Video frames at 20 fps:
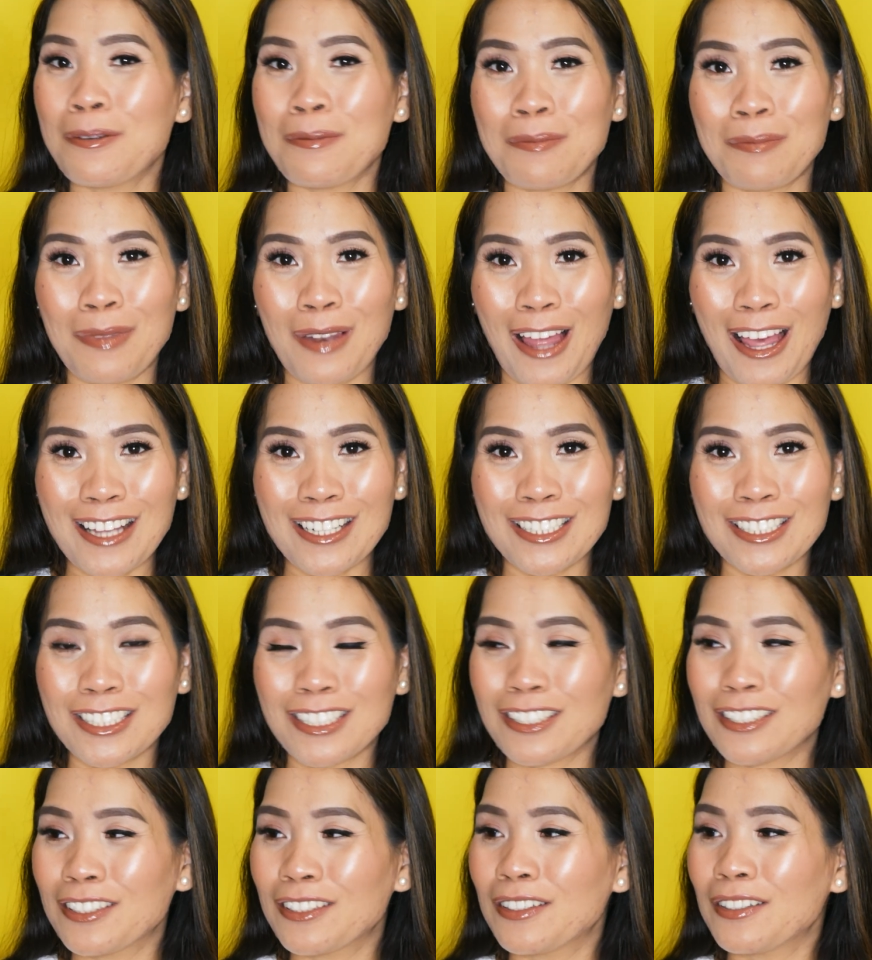
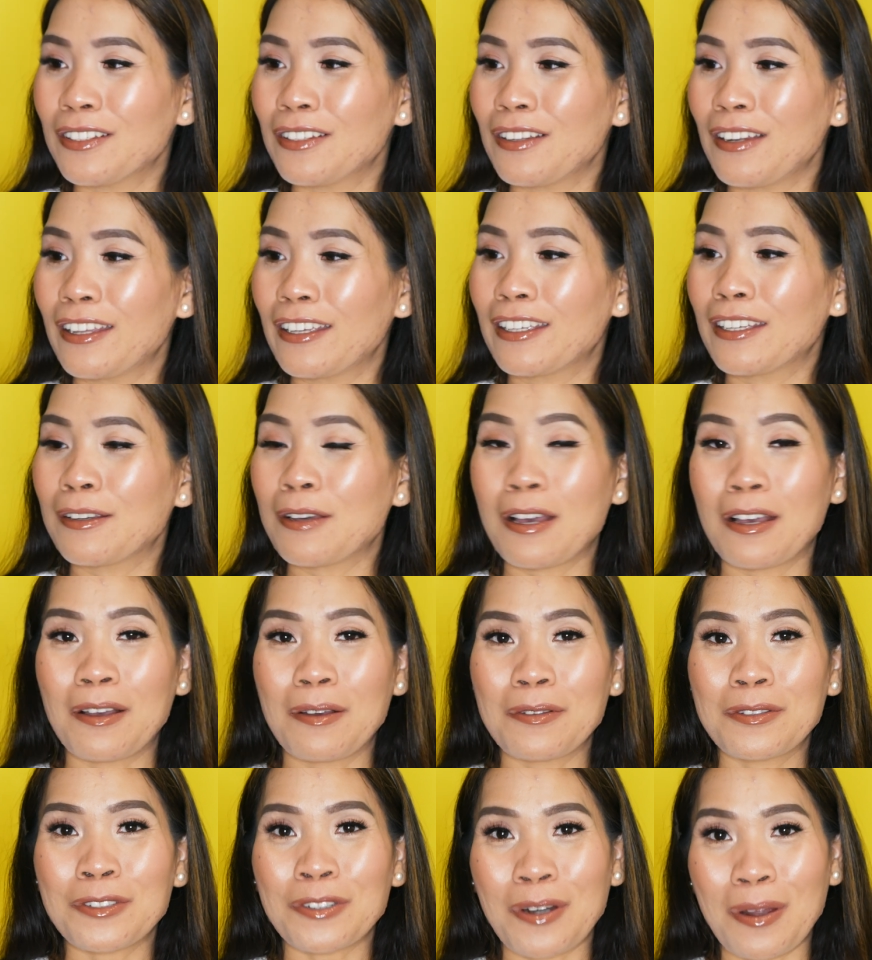blush, like
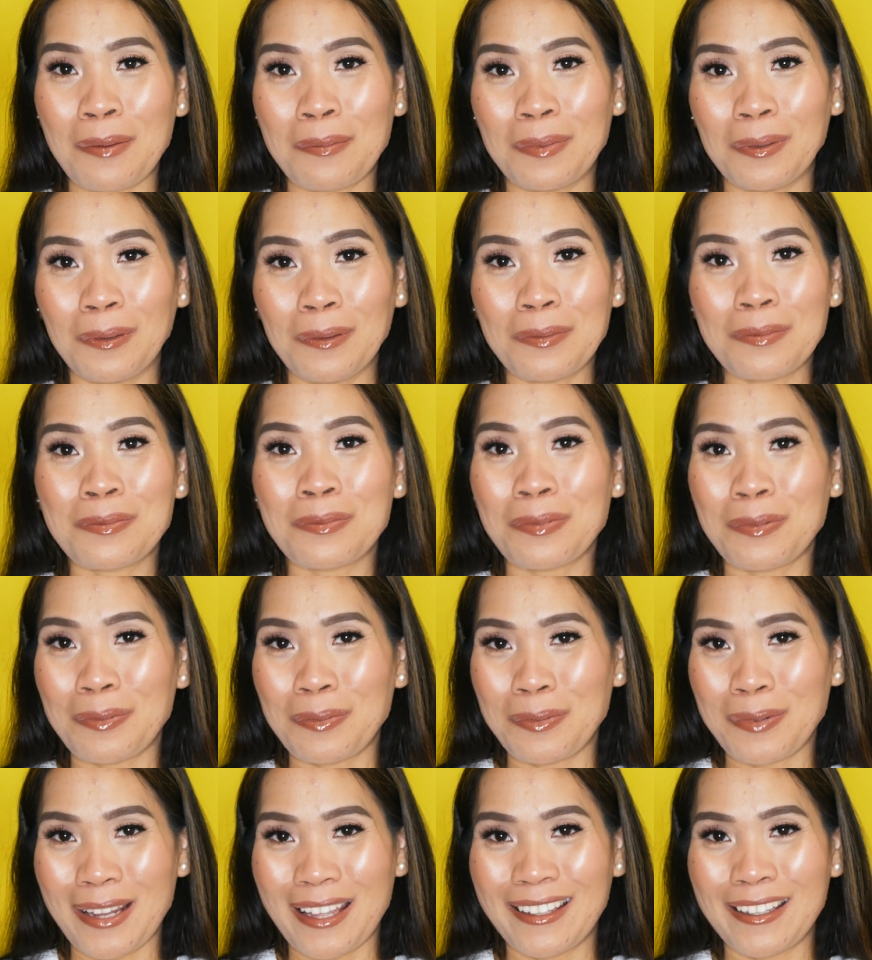a travel
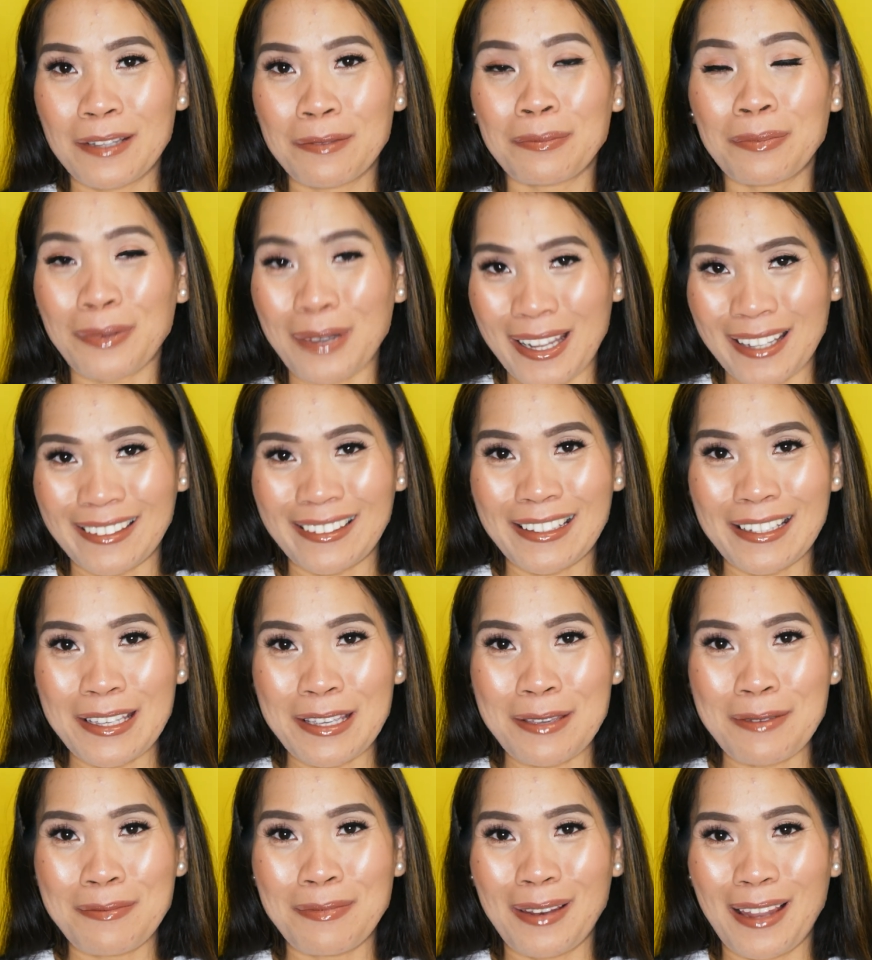
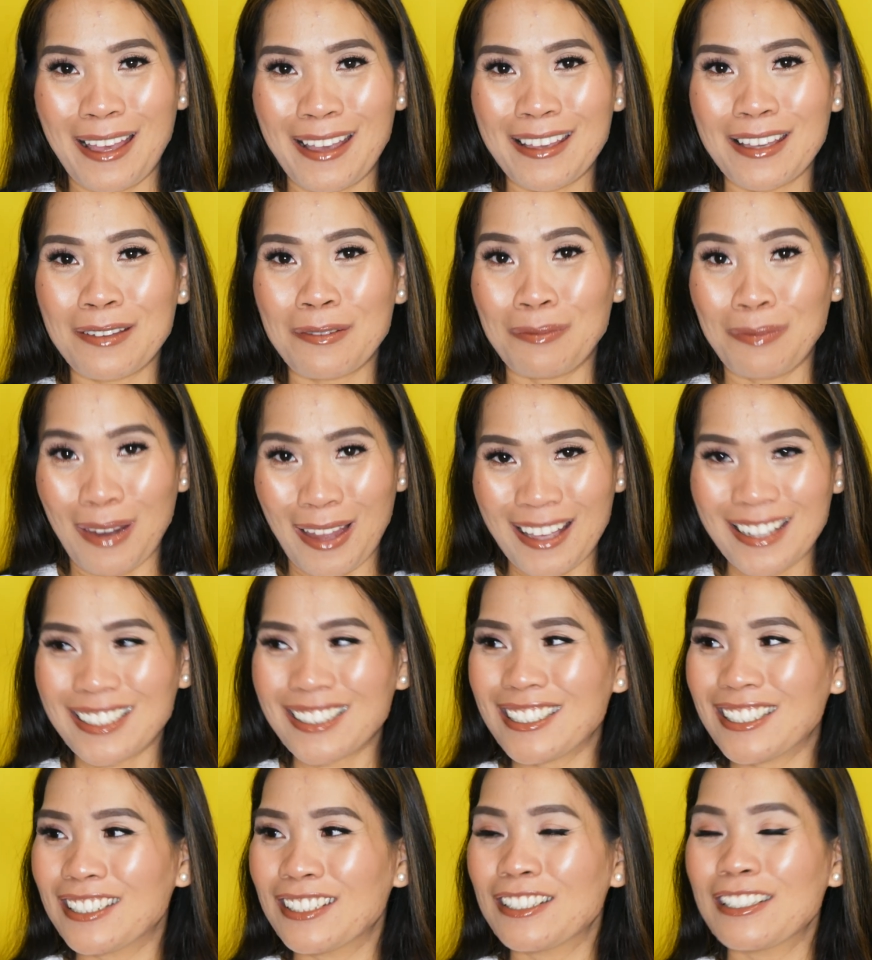friendly
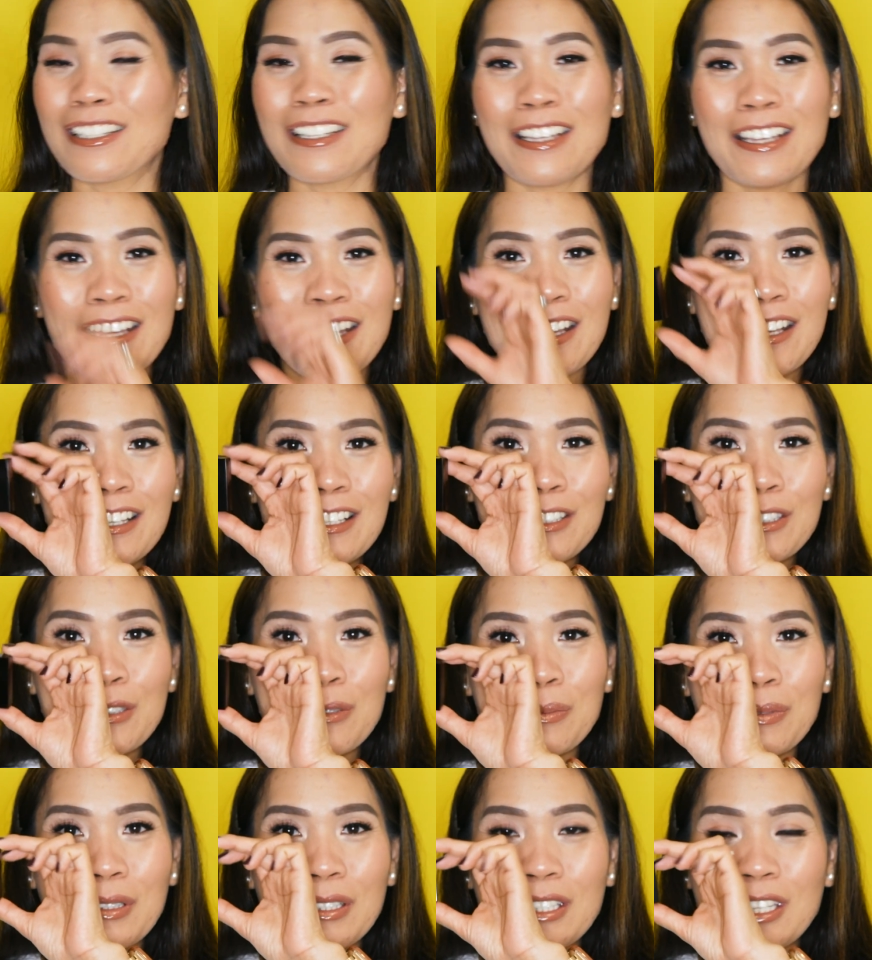blush.
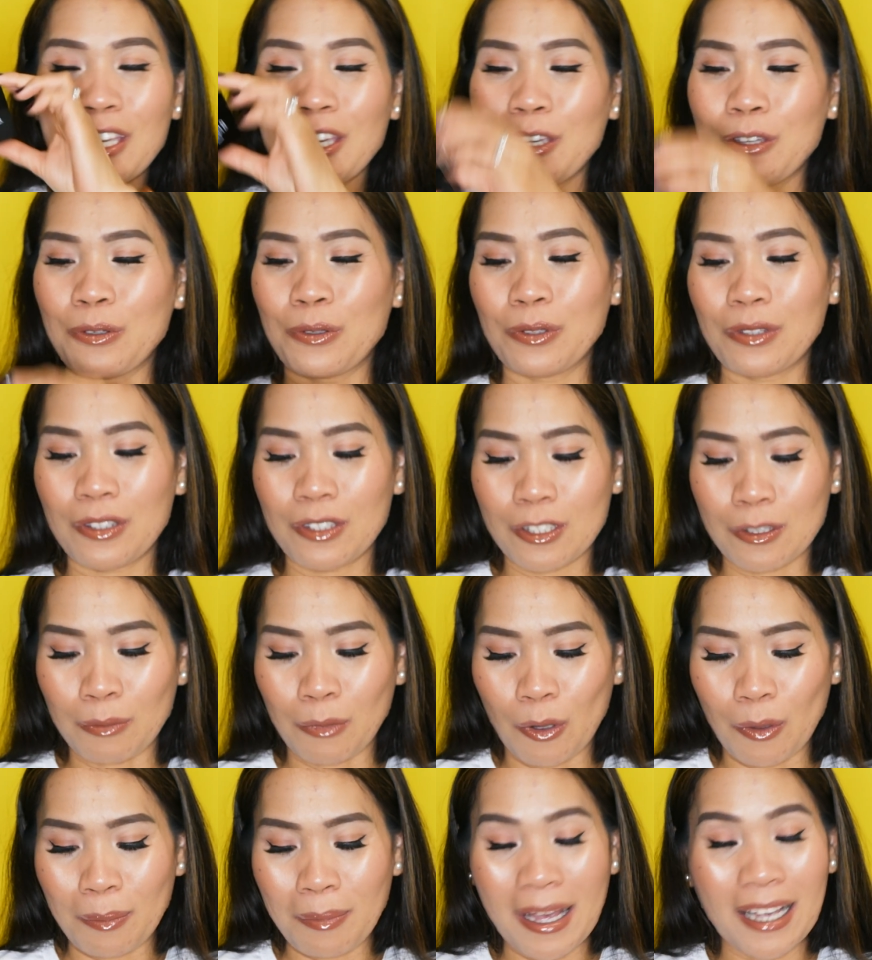Super cute
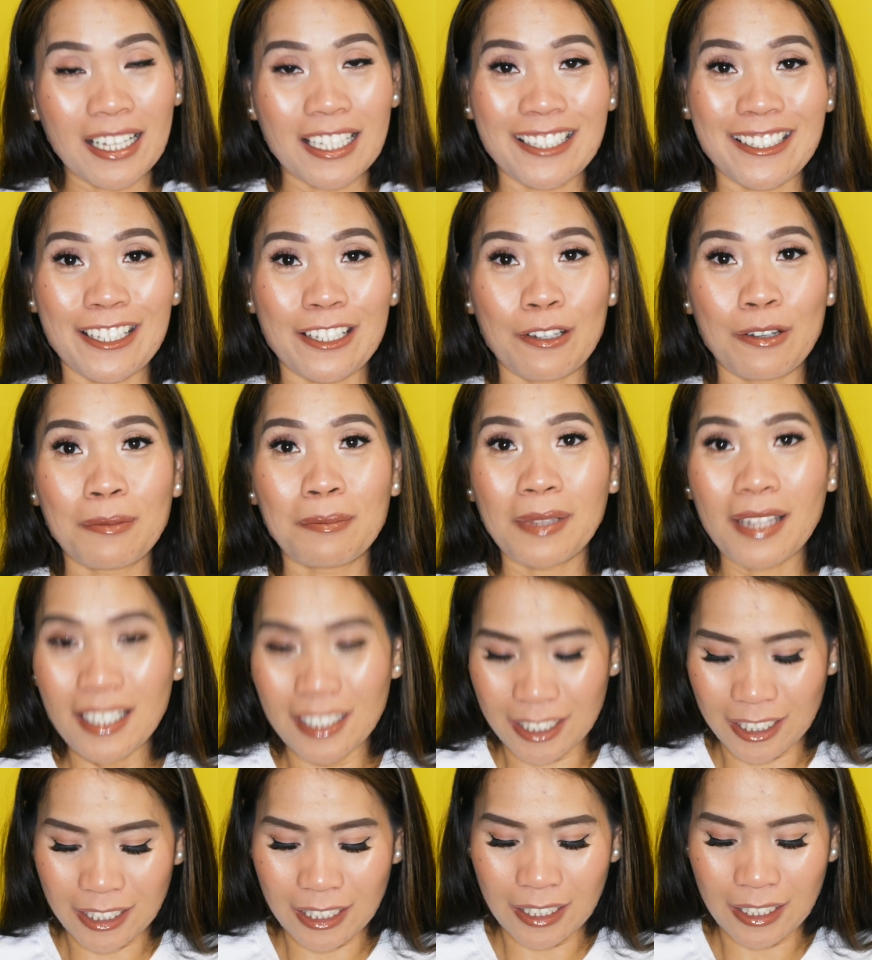small packaging of
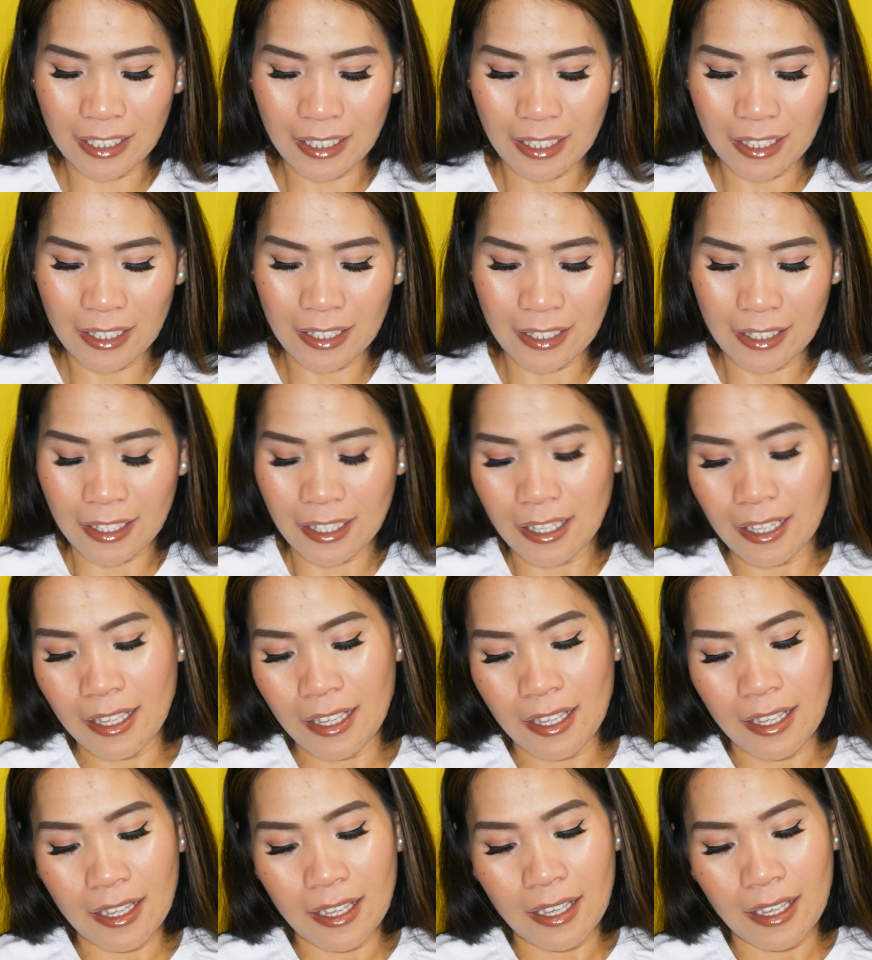blush,
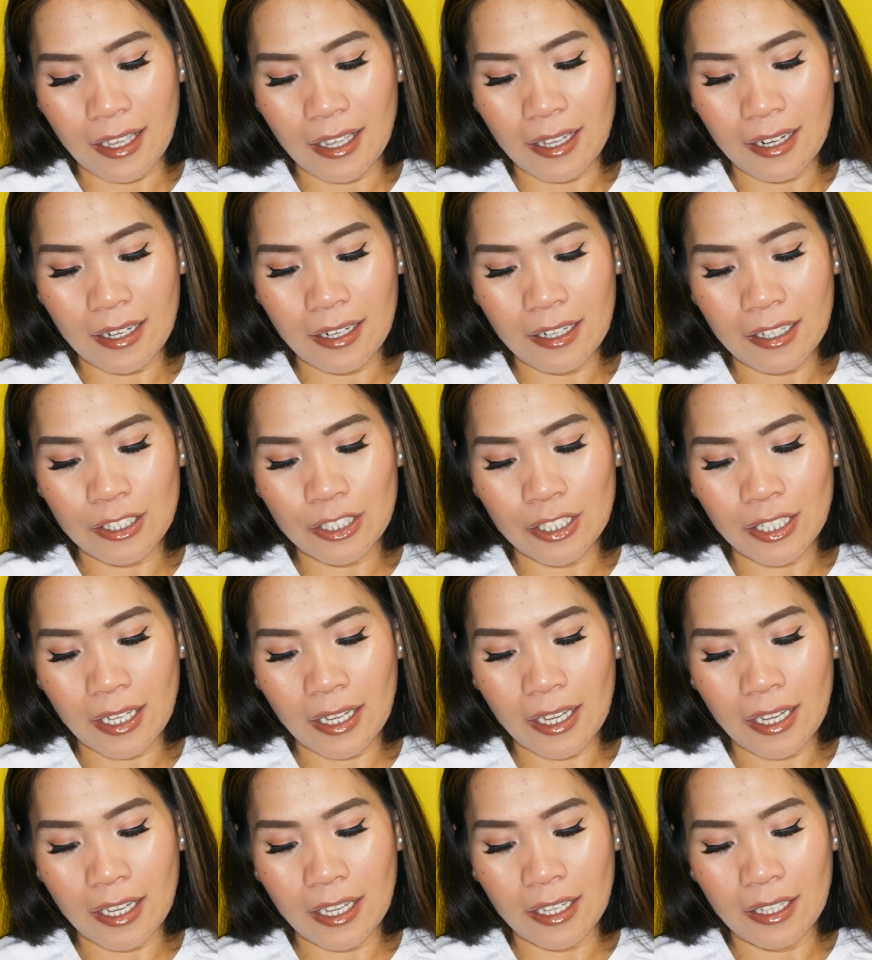and in the
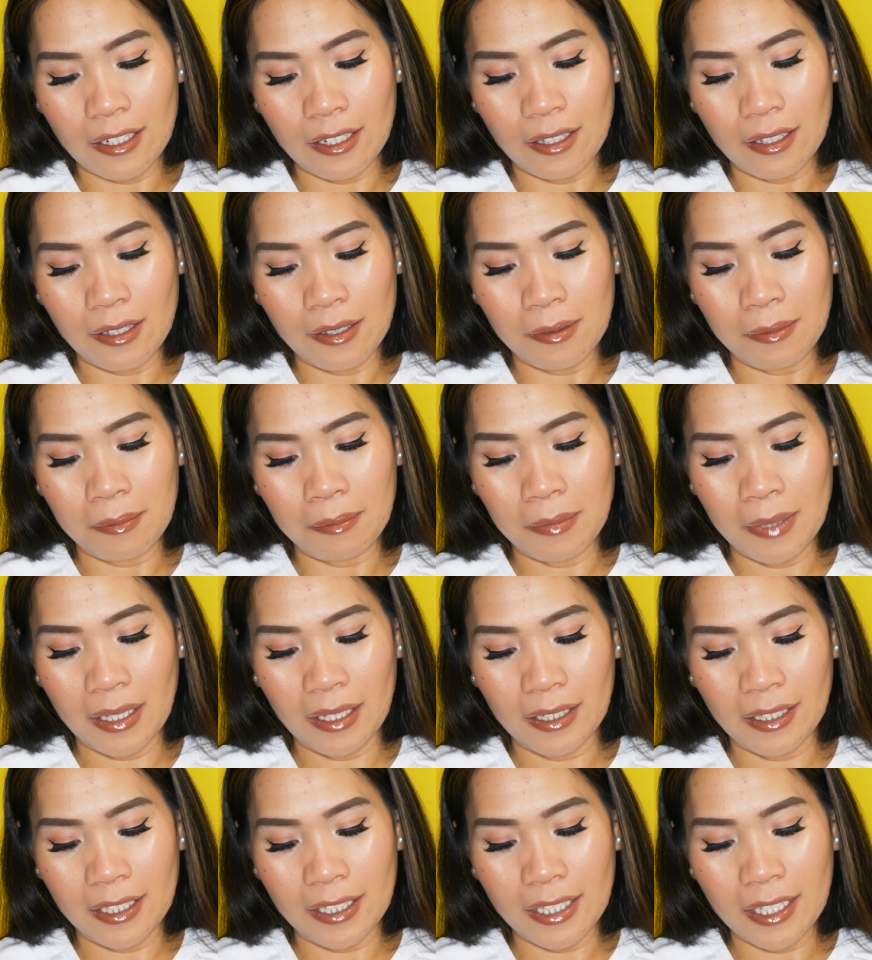shade
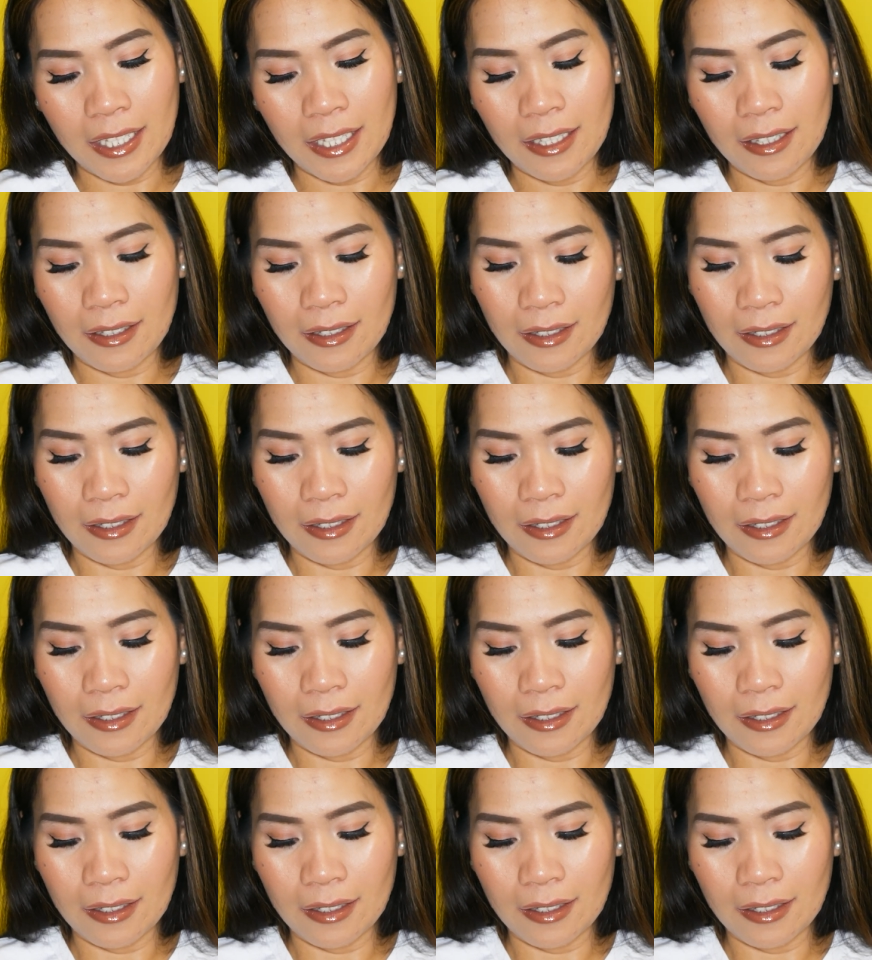Bellany.